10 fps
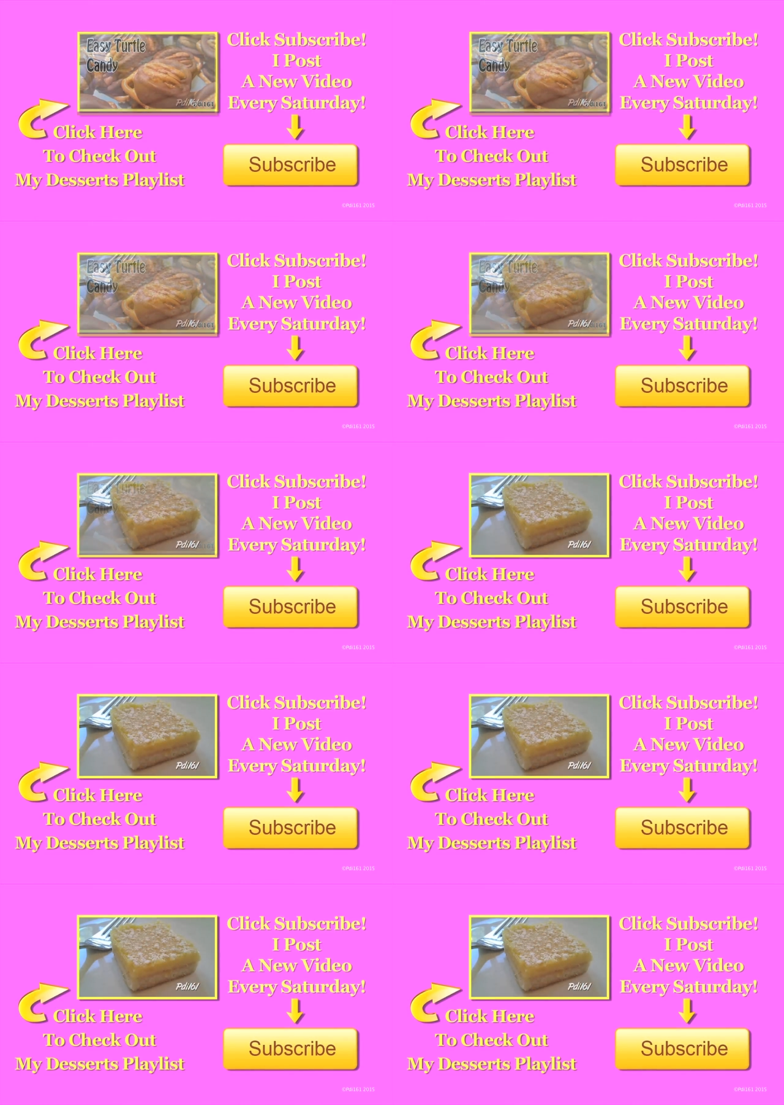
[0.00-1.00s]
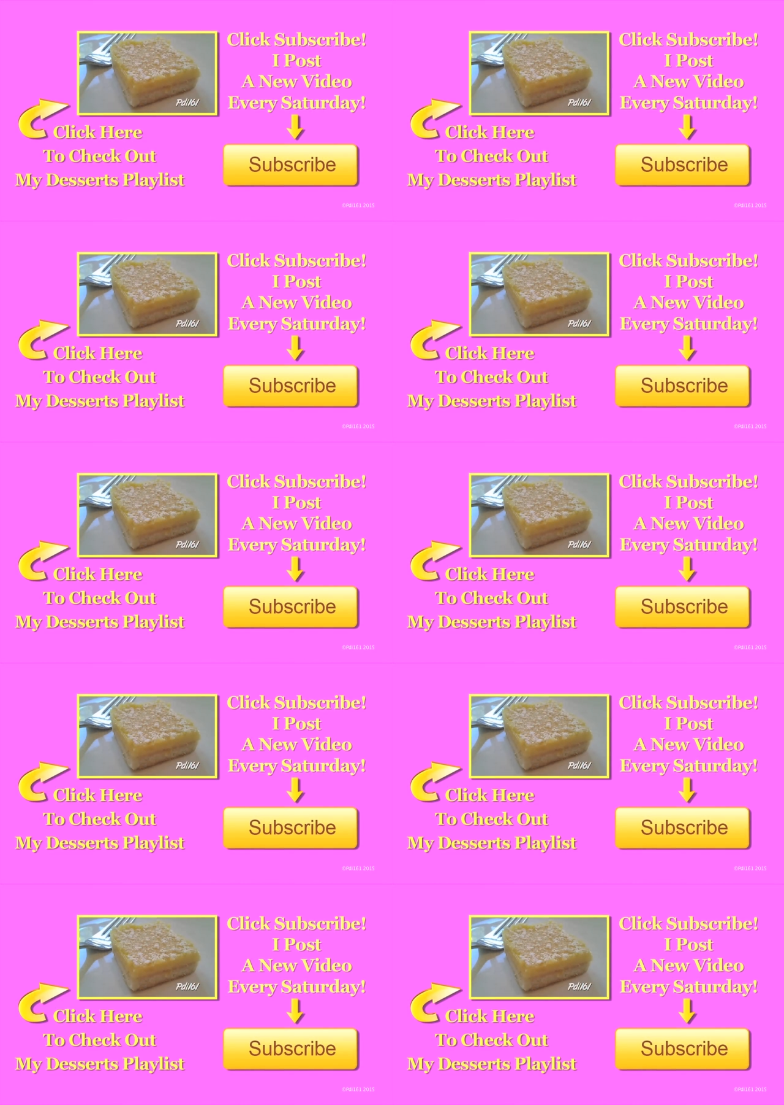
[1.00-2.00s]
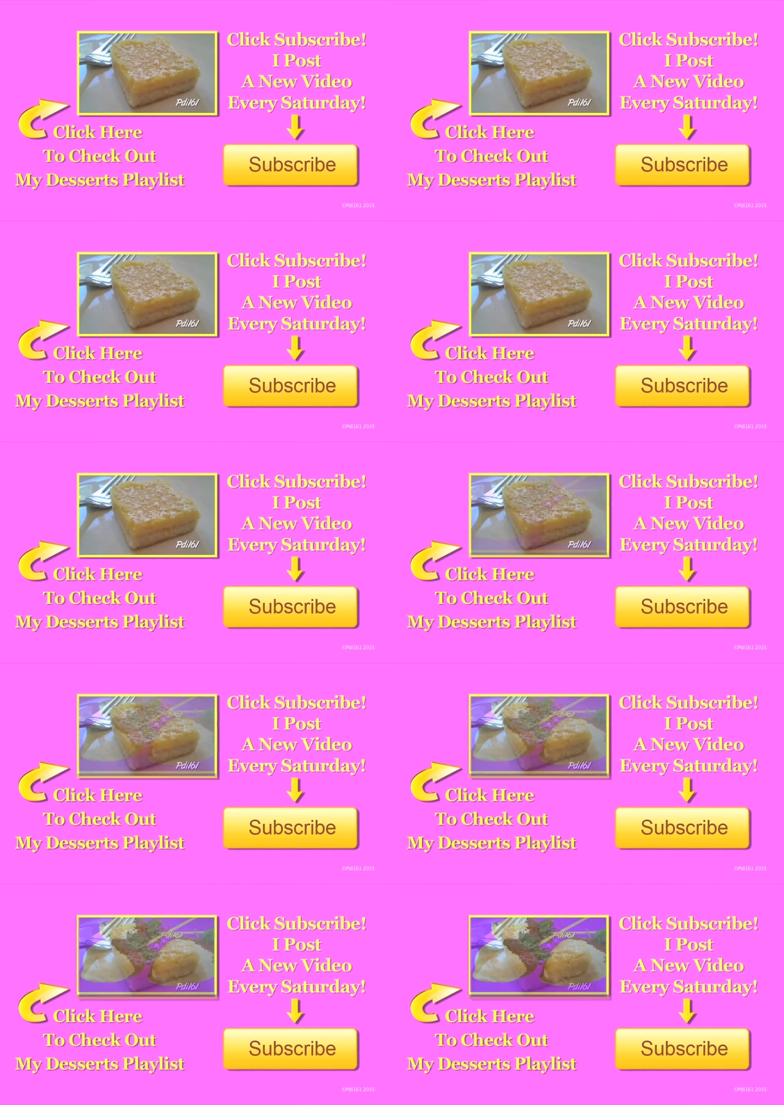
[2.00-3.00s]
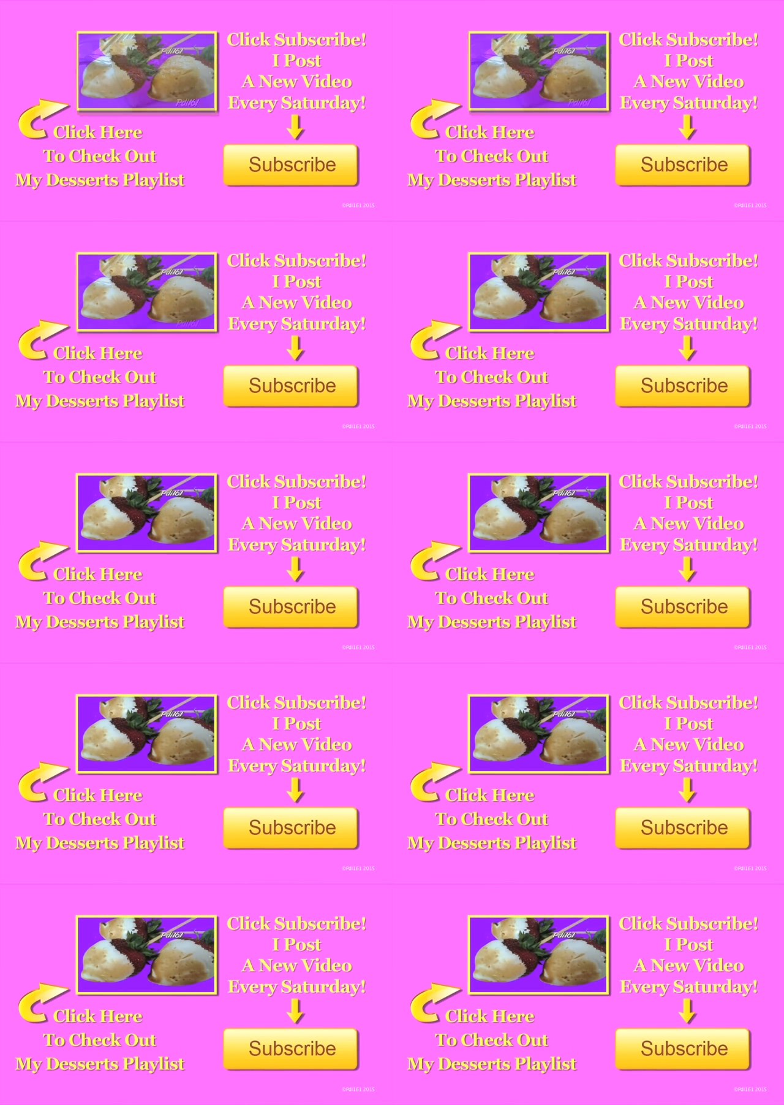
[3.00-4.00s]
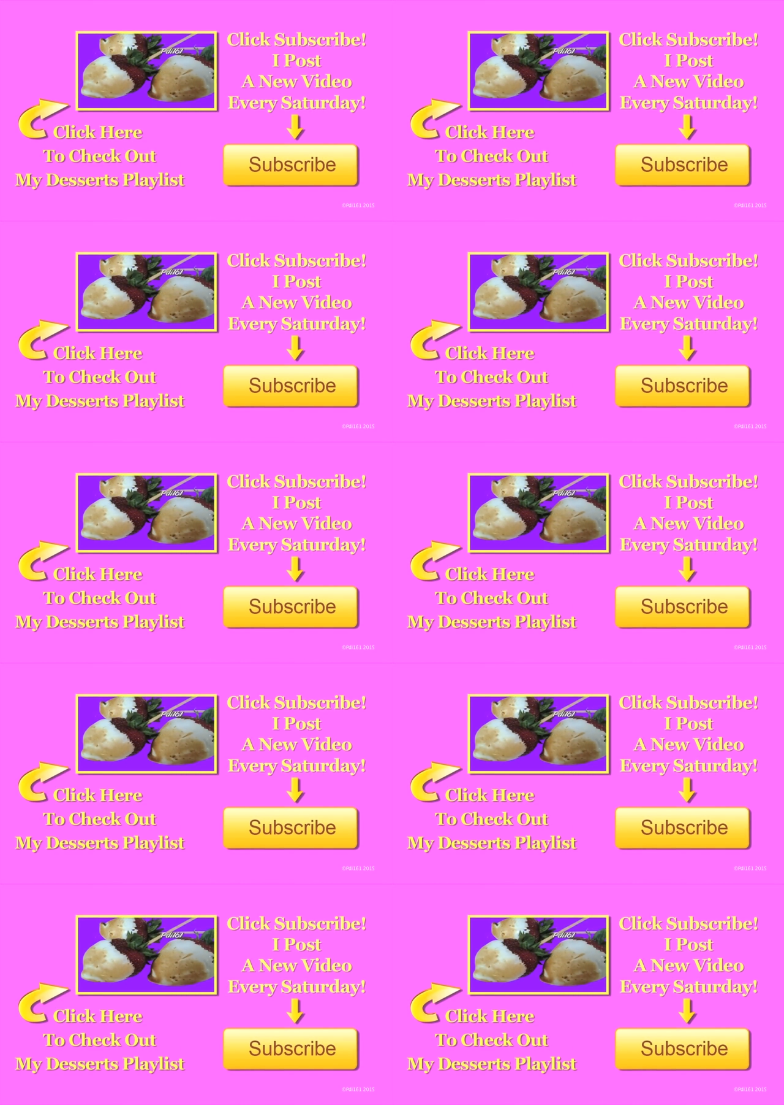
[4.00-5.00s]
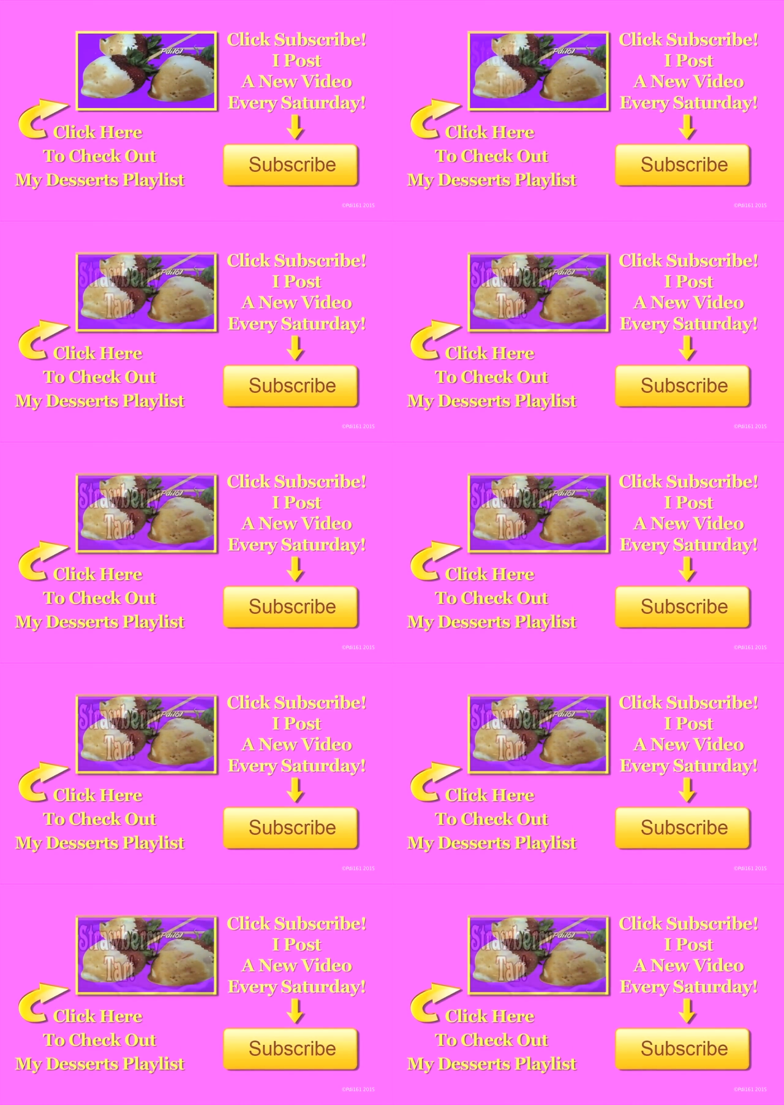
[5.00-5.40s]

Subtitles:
No face is visible, so there are no lips to read.